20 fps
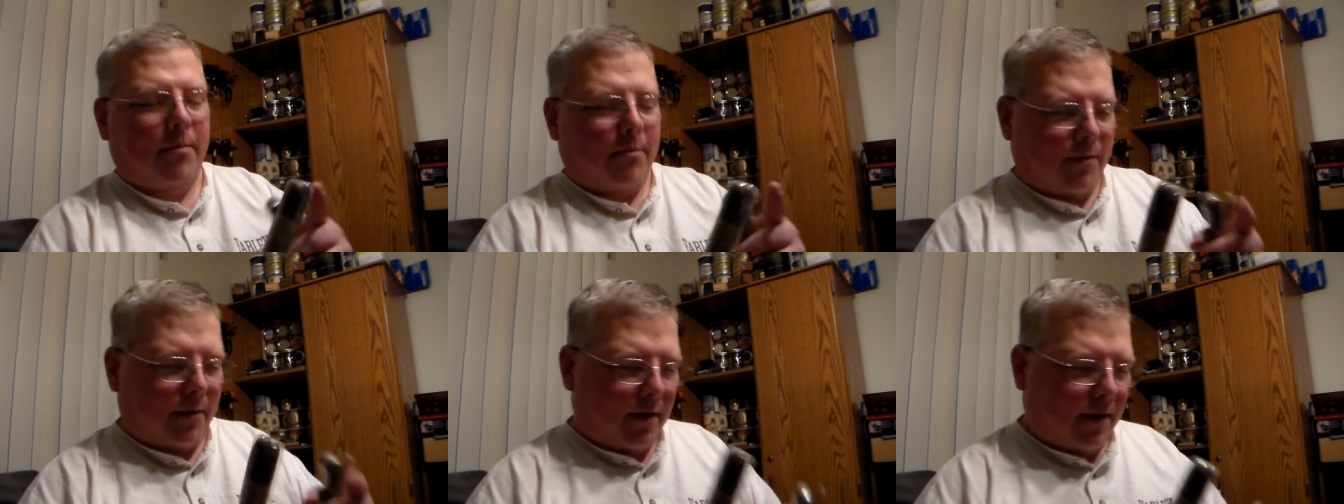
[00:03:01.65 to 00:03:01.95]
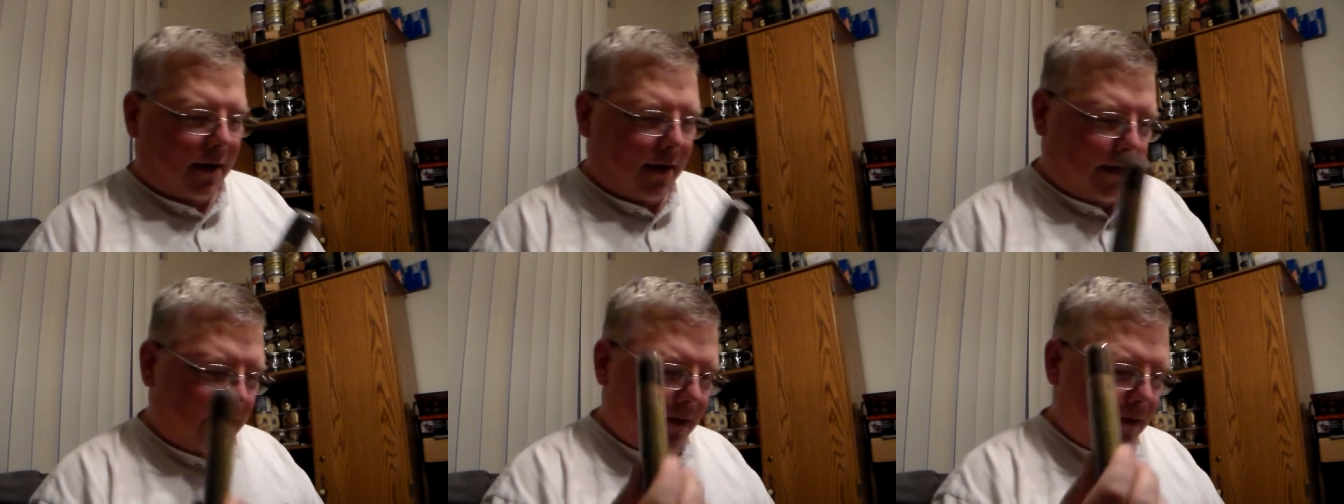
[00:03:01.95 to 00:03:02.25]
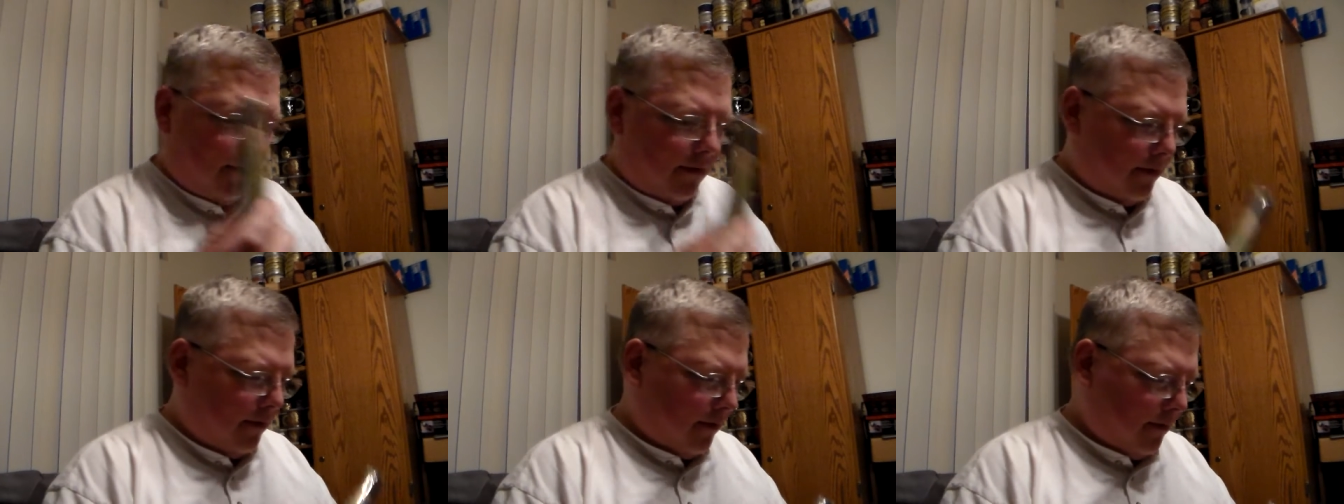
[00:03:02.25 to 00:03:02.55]
wrapper on
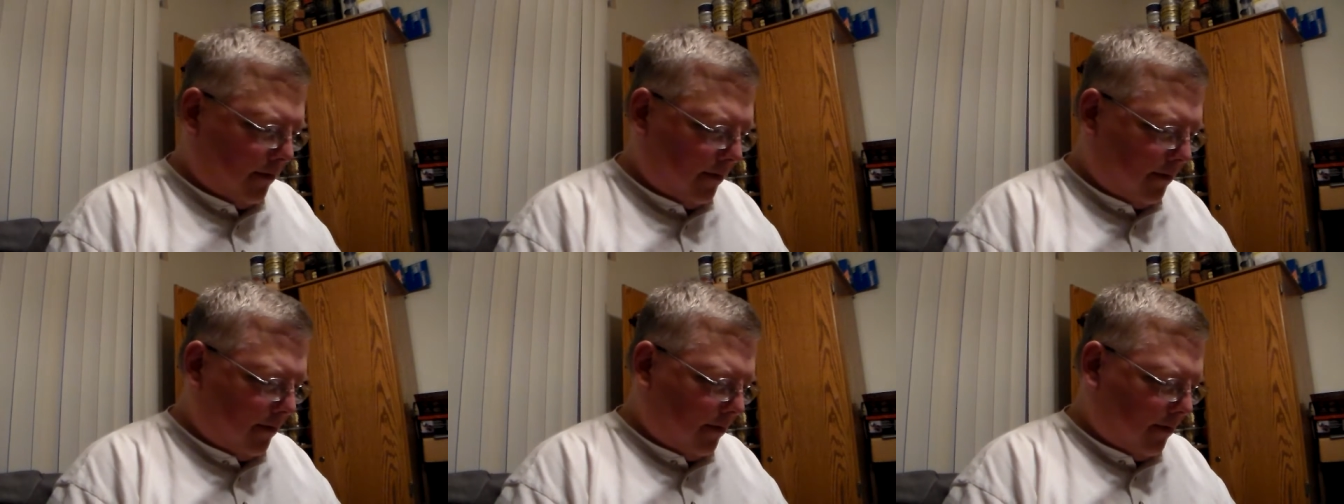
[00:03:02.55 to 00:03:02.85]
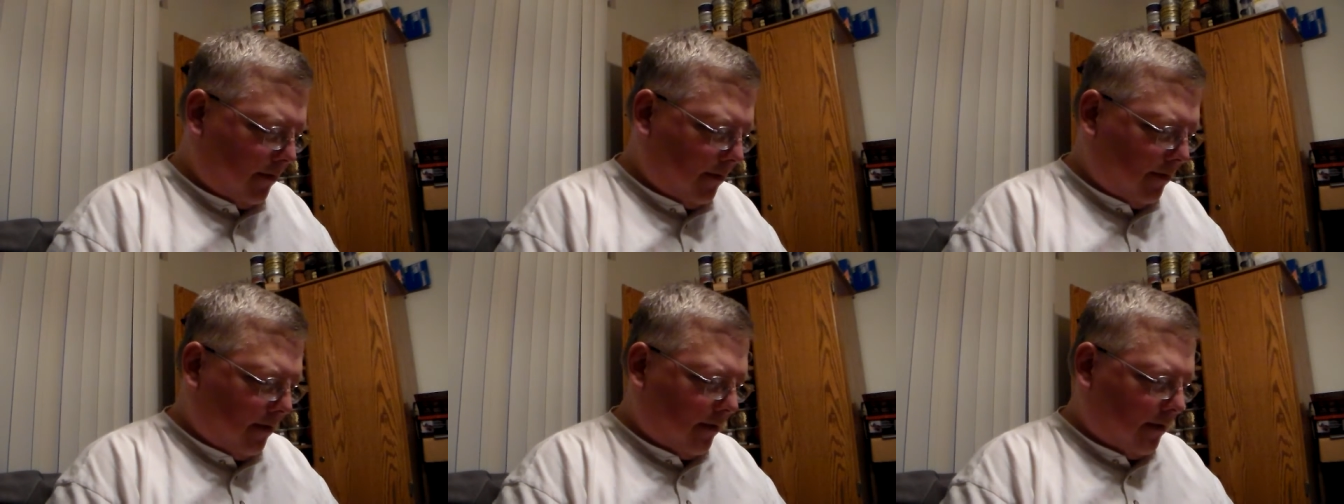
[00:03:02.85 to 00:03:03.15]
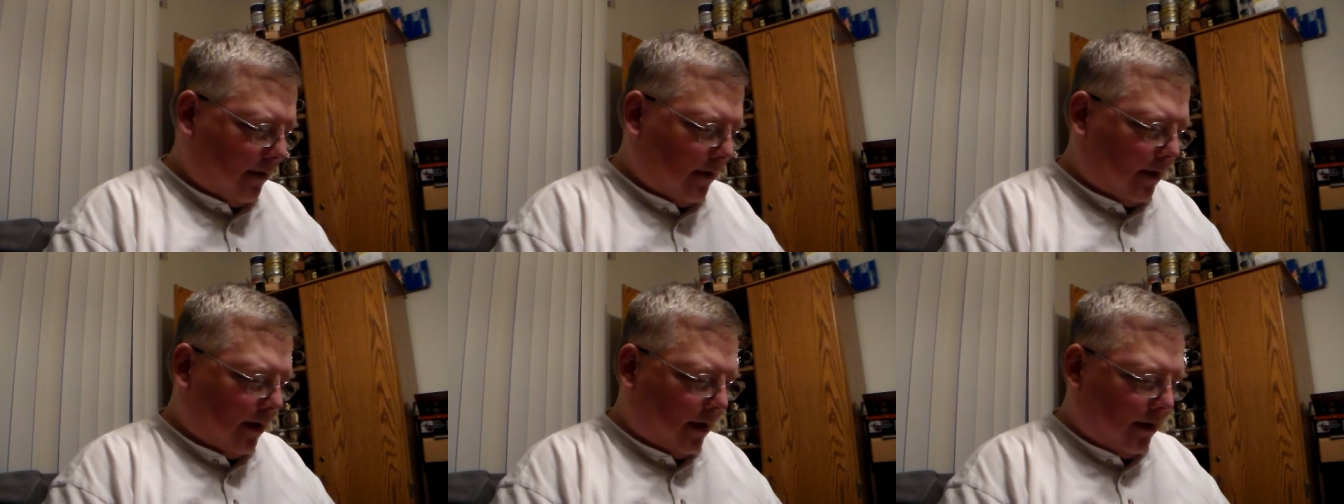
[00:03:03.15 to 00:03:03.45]
it.
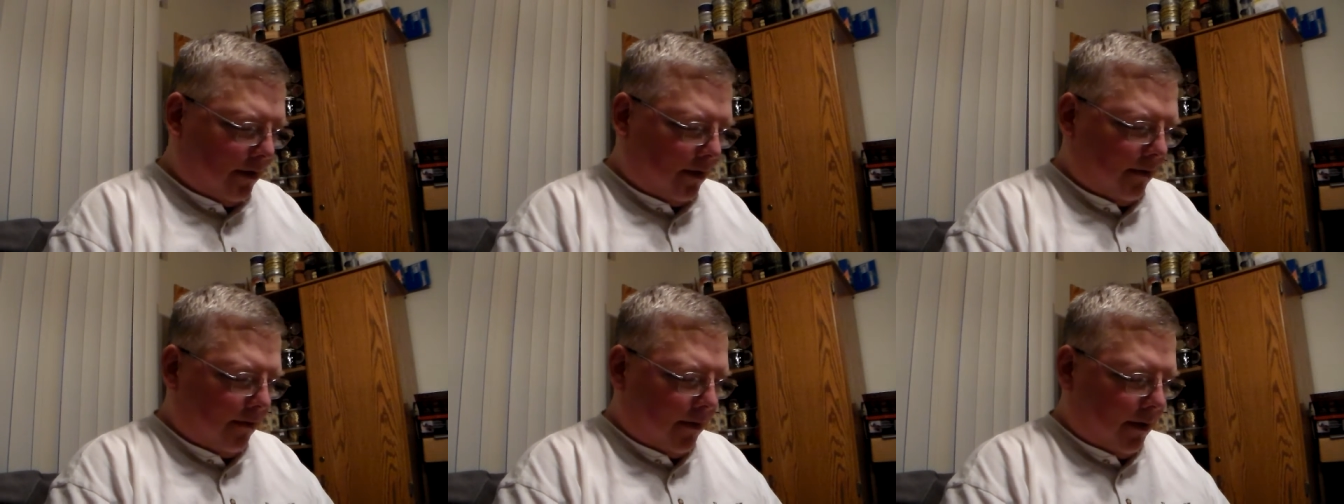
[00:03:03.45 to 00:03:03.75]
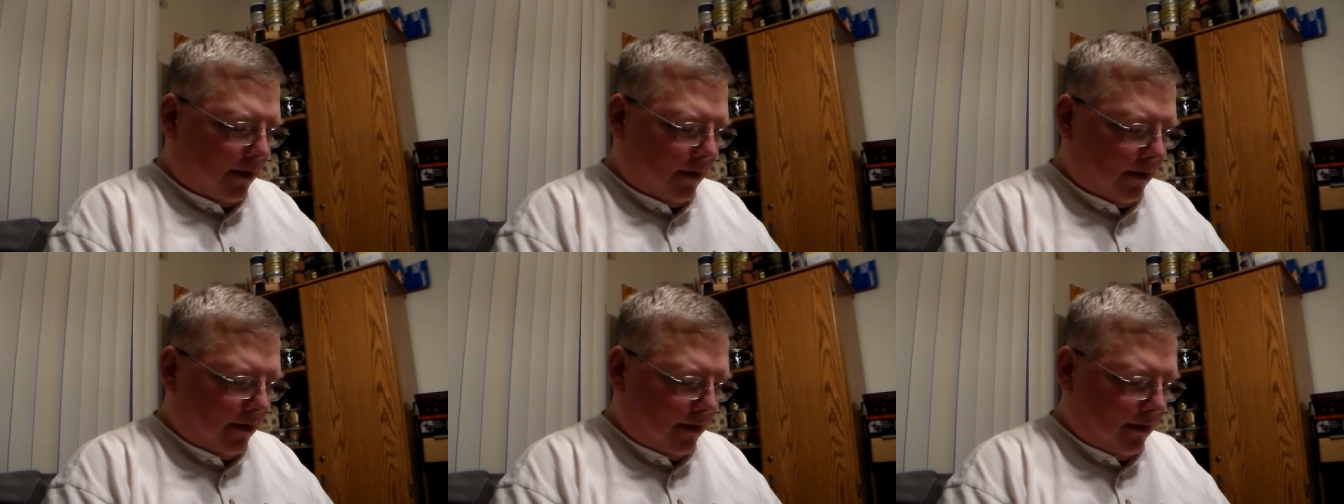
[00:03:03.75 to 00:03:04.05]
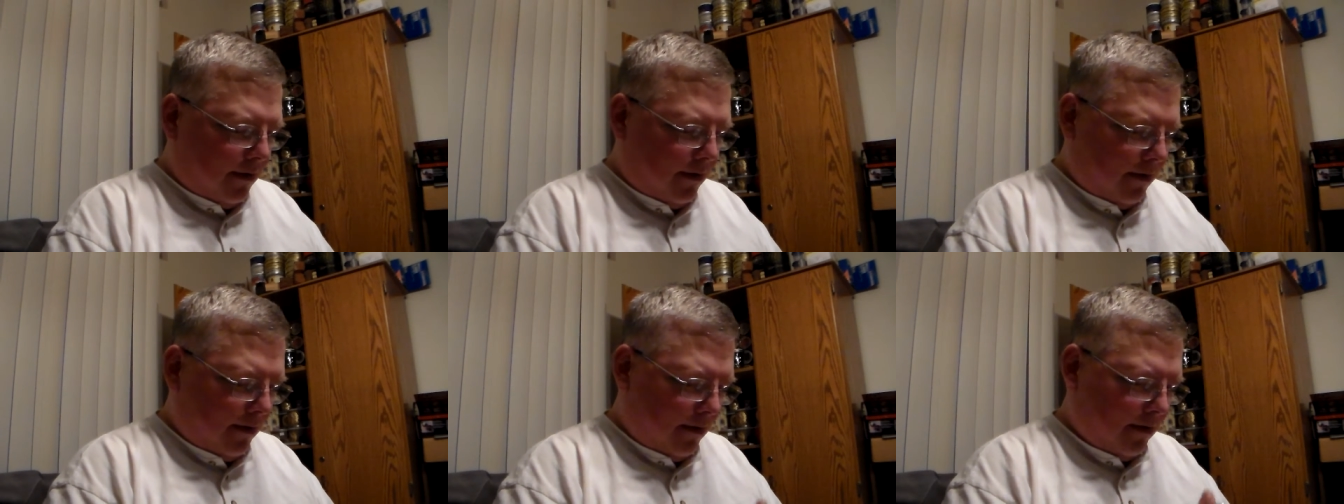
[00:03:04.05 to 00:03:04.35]
That should be
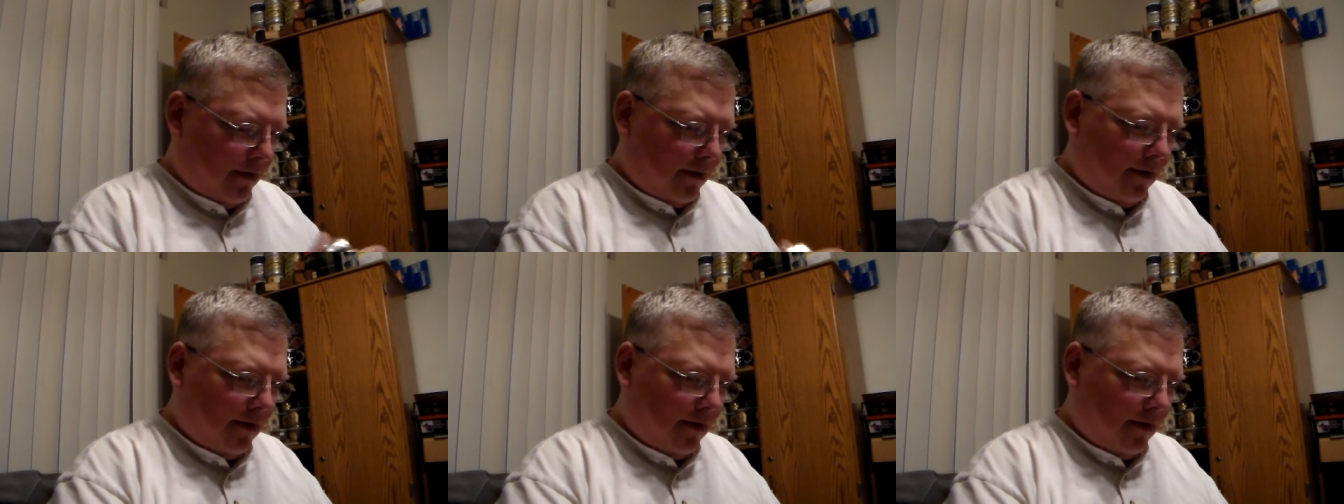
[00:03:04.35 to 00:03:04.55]
good.